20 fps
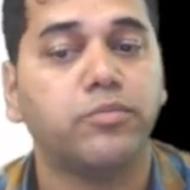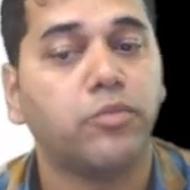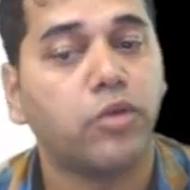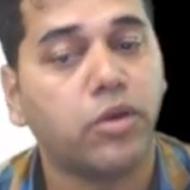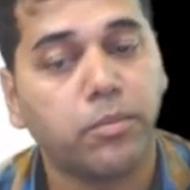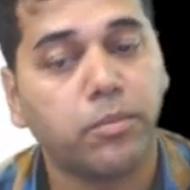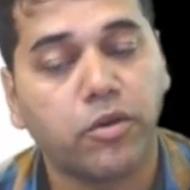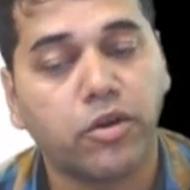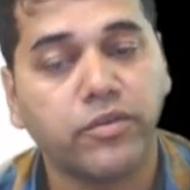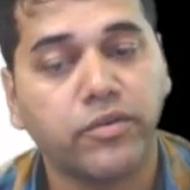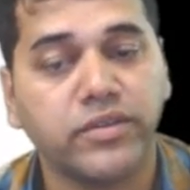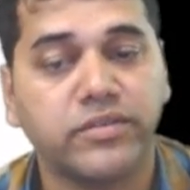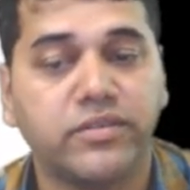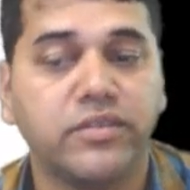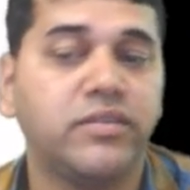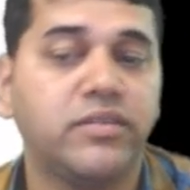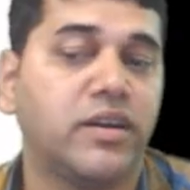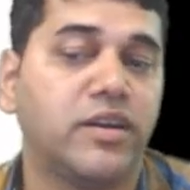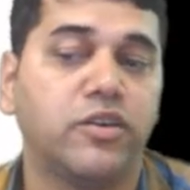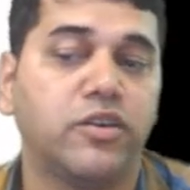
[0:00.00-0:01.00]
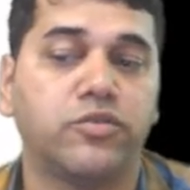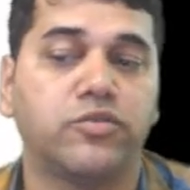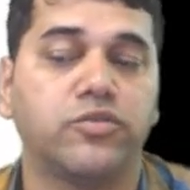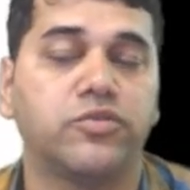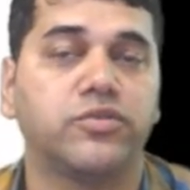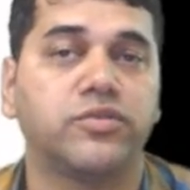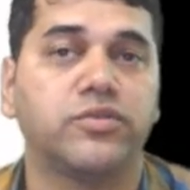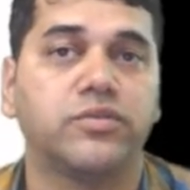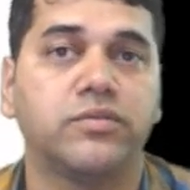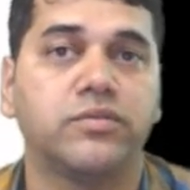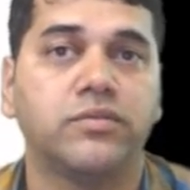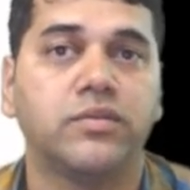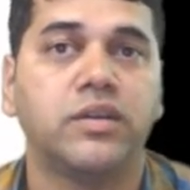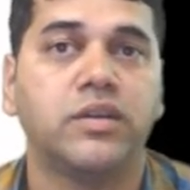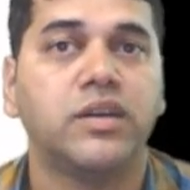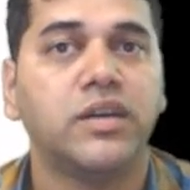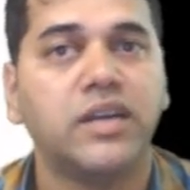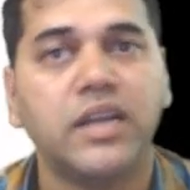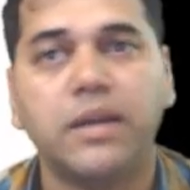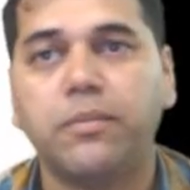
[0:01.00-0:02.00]
borrowings is 100 crores.
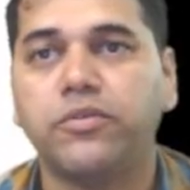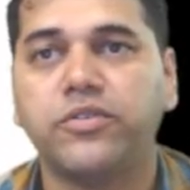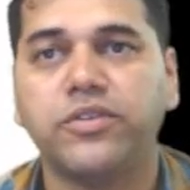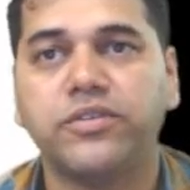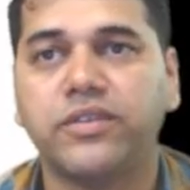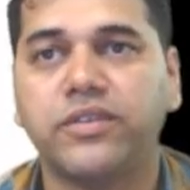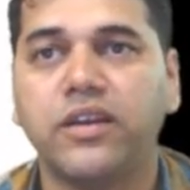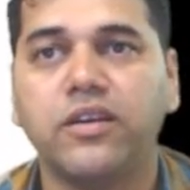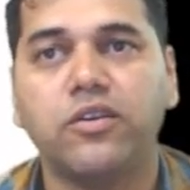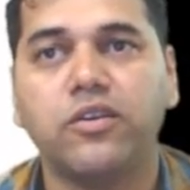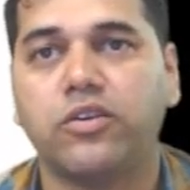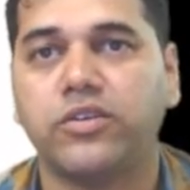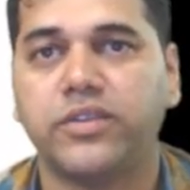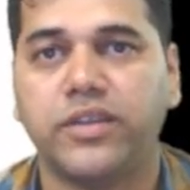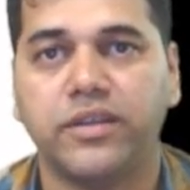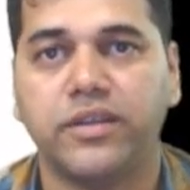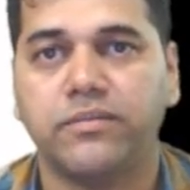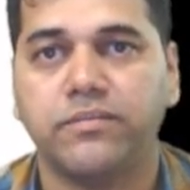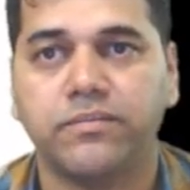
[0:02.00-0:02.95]
Deposits are not there.